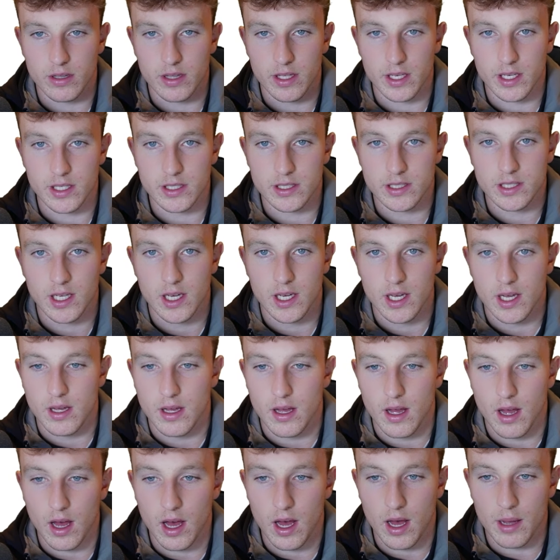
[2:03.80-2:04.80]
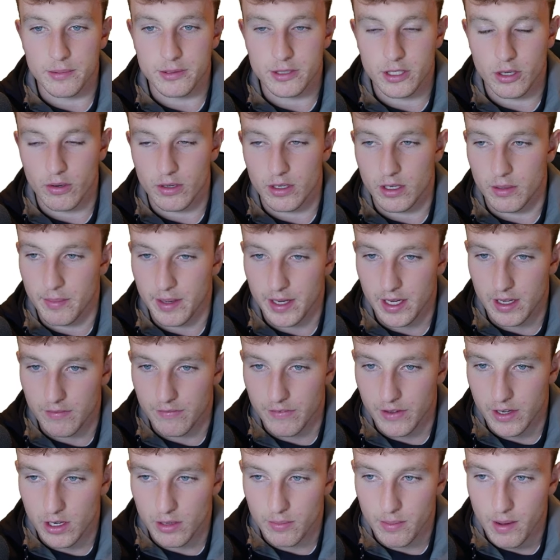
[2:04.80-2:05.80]
with these, so I wanted to make a
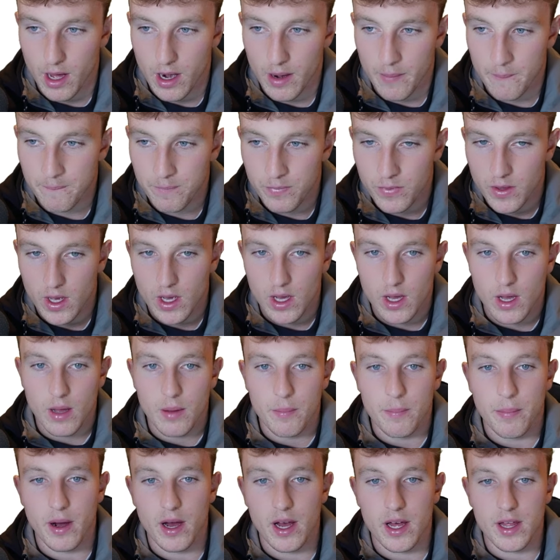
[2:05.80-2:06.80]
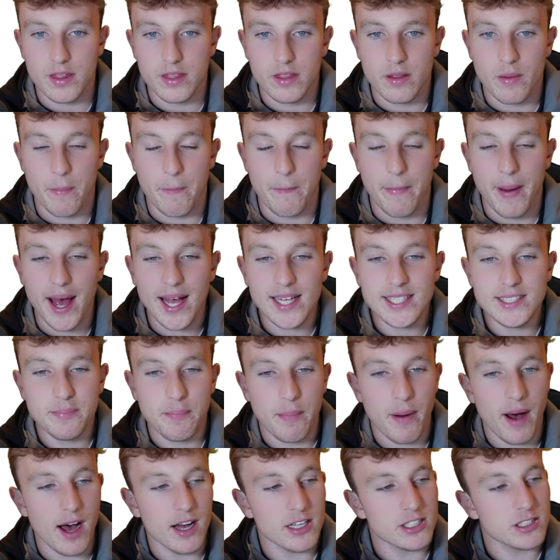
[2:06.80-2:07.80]
video about them. But the
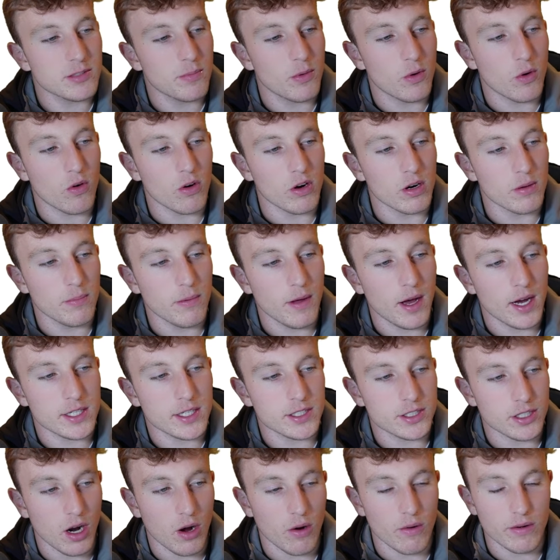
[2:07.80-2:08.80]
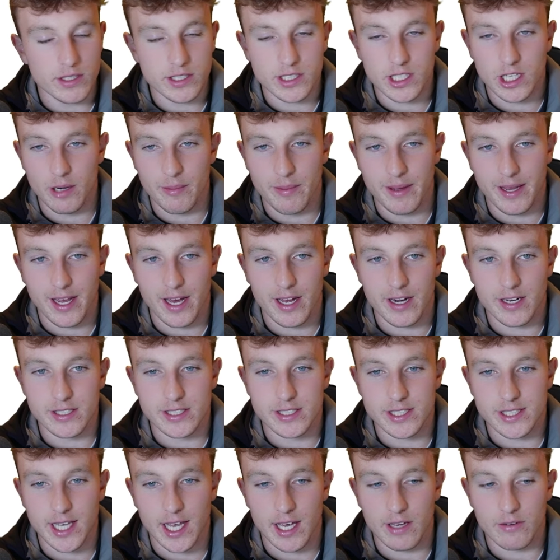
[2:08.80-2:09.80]
best possible order blocks are always going to be kind of
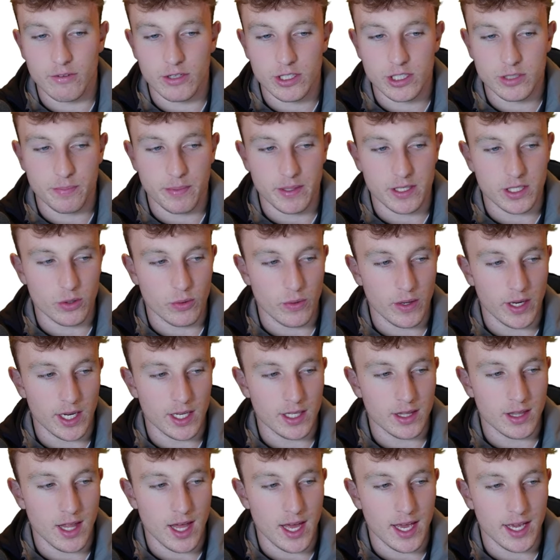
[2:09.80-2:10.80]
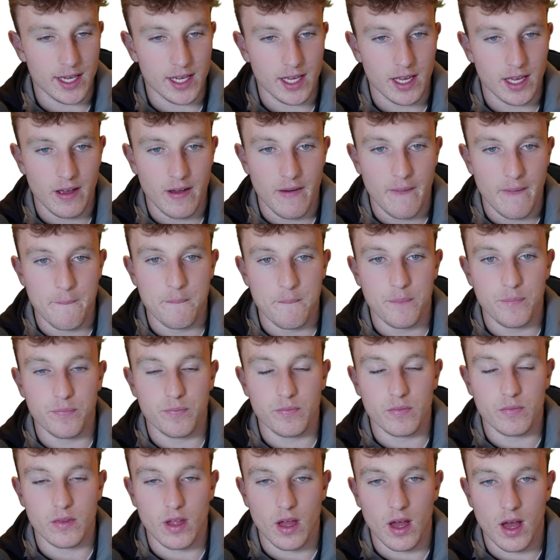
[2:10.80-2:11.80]
sandwiched between like
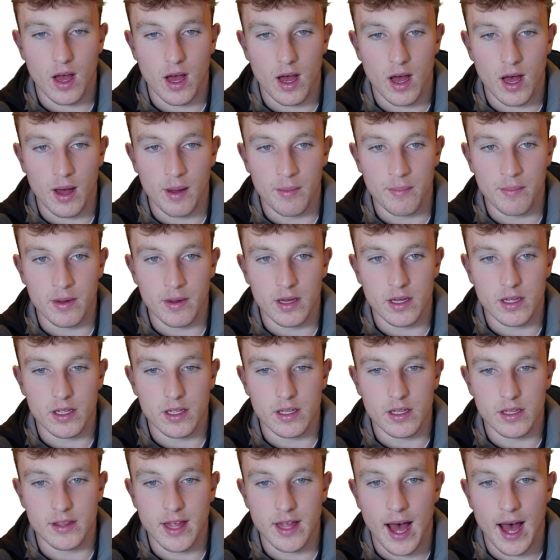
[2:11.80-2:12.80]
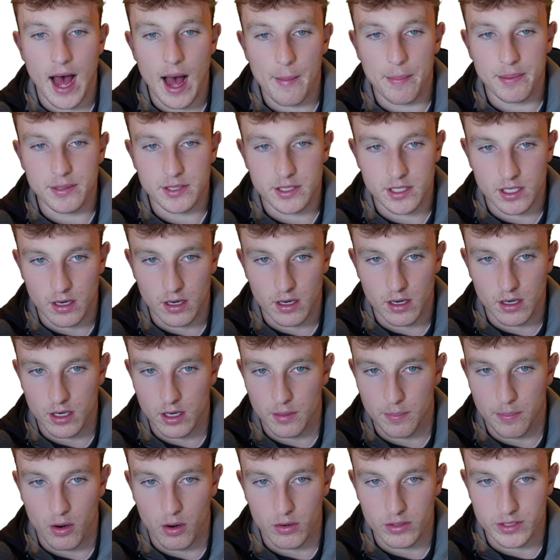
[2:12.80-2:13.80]
the opposite or
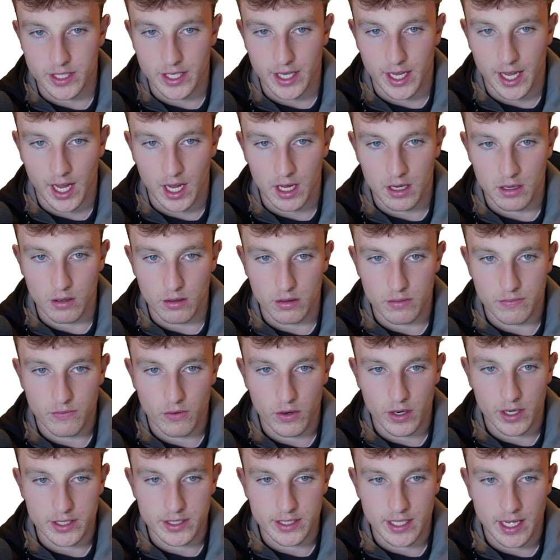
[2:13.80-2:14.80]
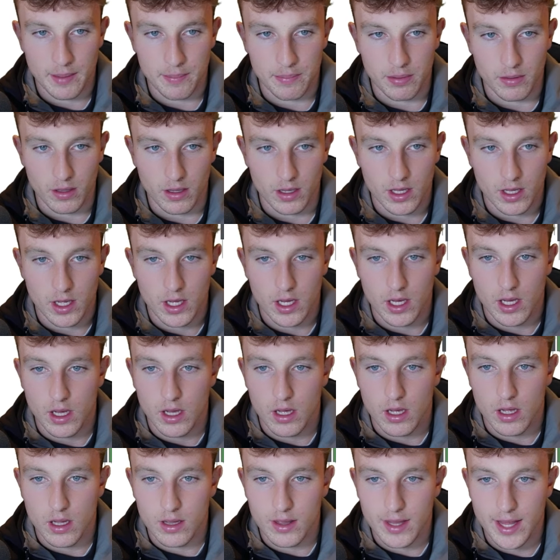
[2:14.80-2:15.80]
opposing candle. For example,
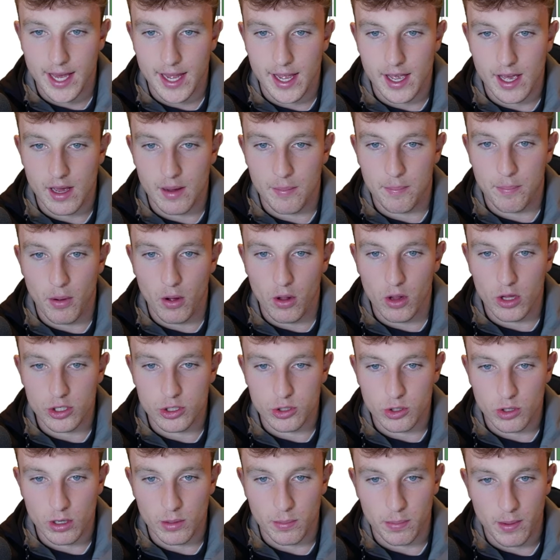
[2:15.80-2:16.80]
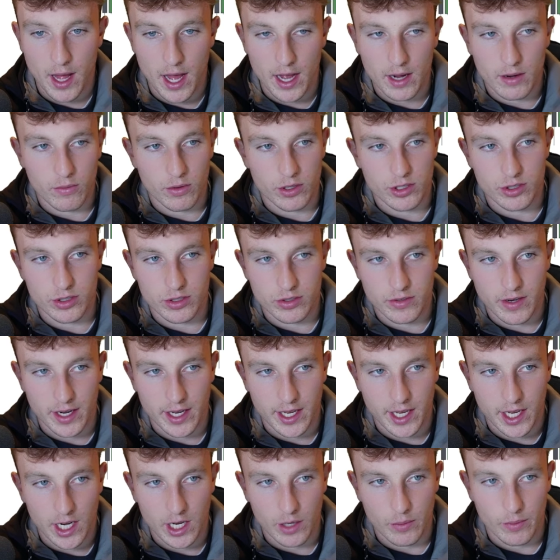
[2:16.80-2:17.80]
like a bullish order block, which was right
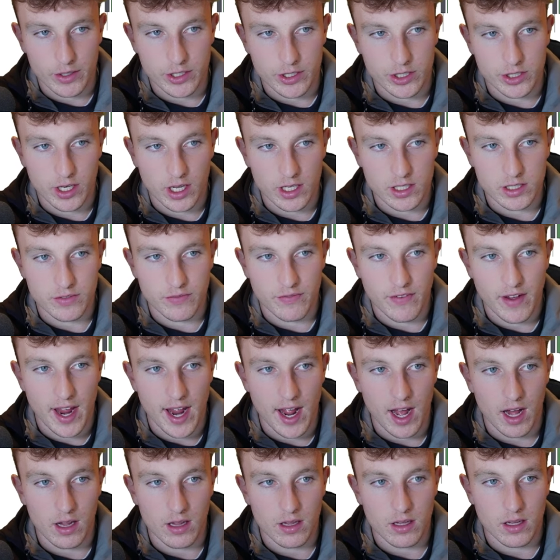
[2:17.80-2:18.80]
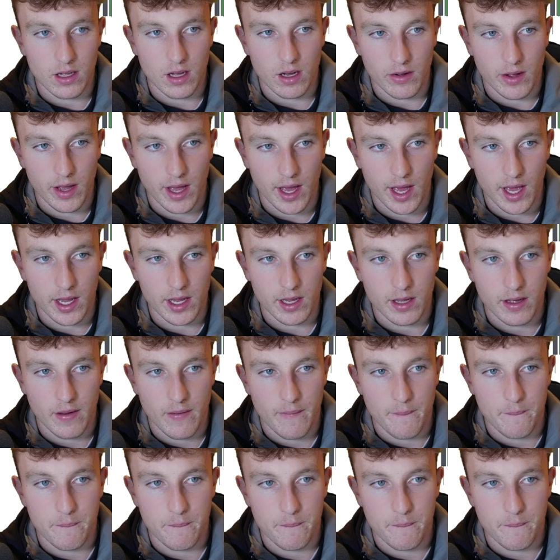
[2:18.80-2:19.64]
here, which does fail, okay?